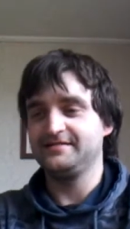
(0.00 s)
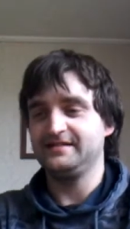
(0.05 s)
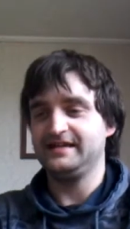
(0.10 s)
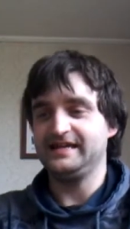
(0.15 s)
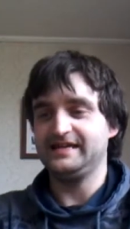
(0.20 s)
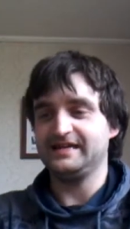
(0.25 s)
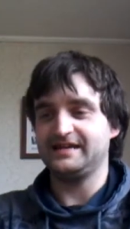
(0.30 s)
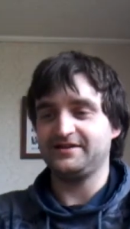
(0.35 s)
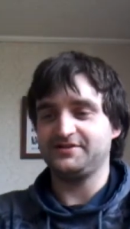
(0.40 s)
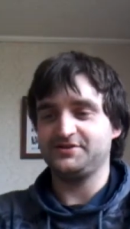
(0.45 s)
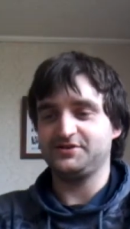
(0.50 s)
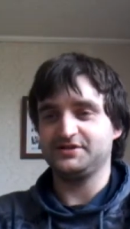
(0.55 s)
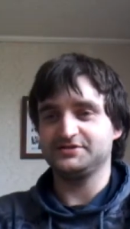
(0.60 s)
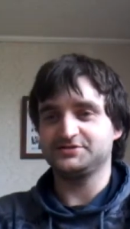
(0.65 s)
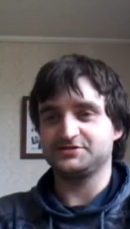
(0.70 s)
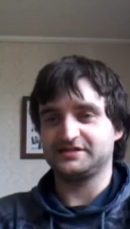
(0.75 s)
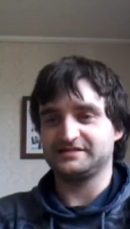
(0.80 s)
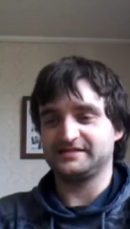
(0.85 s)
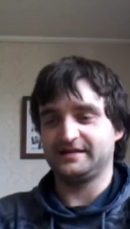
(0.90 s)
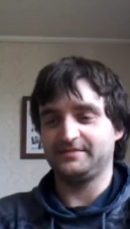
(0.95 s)
Here you go, you can
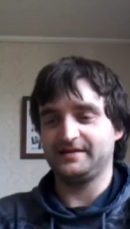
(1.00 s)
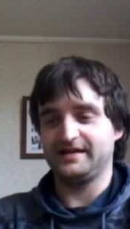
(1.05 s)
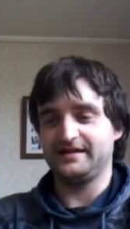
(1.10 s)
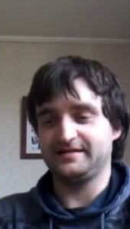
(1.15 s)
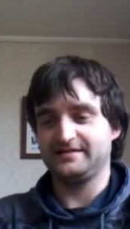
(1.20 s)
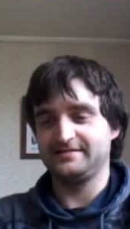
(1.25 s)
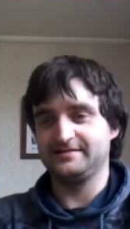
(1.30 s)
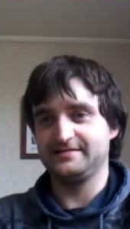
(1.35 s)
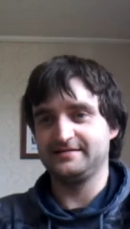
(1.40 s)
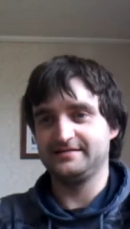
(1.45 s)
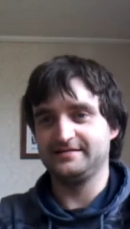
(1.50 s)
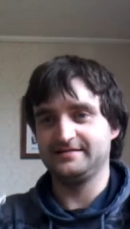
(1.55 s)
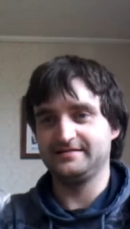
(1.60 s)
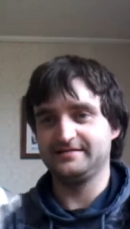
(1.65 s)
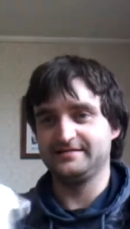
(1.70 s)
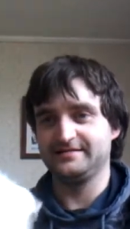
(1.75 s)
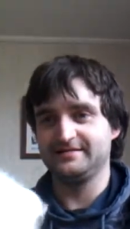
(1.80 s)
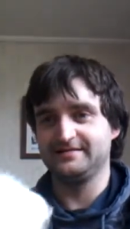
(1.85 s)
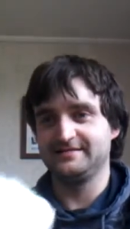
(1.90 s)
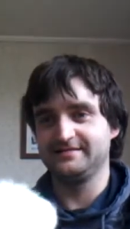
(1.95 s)
drink some now.
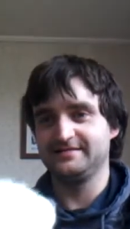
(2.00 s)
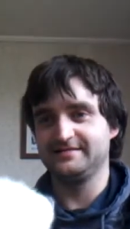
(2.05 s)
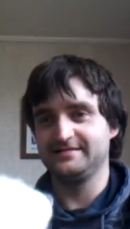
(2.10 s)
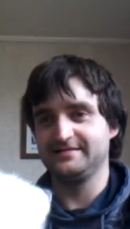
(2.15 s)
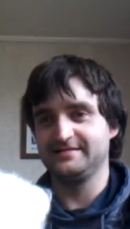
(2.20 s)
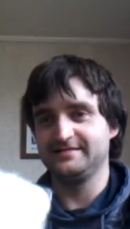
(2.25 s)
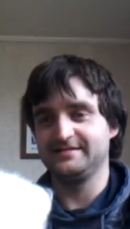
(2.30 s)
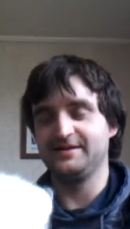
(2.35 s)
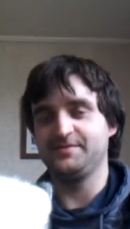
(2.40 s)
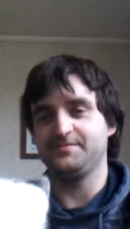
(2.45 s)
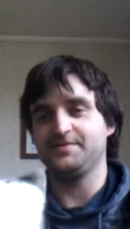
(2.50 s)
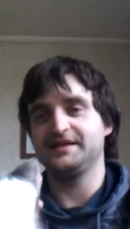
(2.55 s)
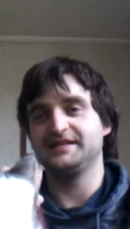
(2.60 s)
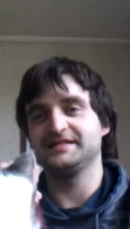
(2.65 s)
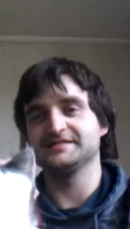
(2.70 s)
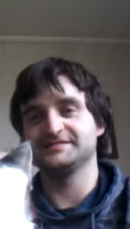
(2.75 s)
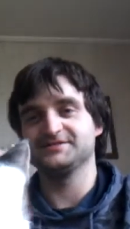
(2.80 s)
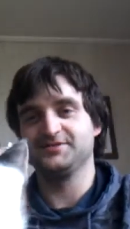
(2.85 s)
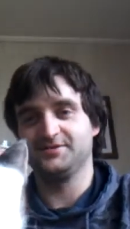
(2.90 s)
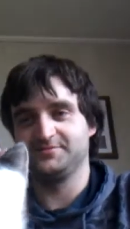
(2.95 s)
Nope, he
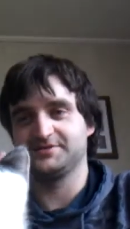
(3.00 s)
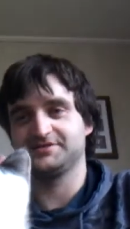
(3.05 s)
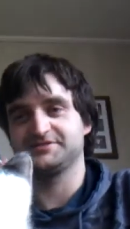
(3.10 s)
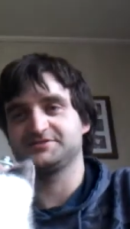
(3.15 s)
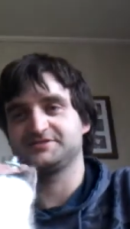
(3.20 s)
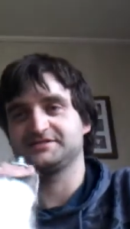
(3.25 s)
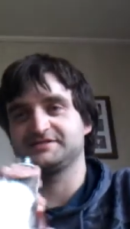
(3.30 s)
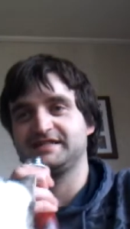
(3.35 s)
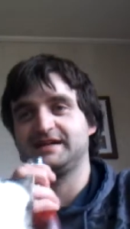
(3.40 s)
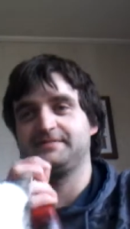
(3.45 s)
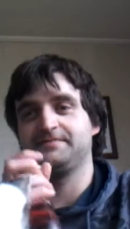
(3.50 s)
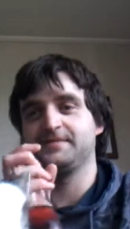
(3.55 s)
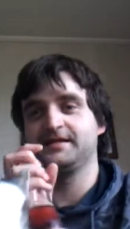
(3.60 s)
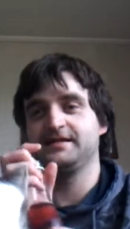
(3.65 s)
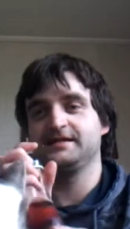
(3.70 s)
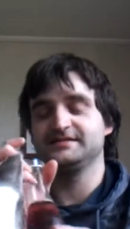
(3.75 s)
does not want to drink some.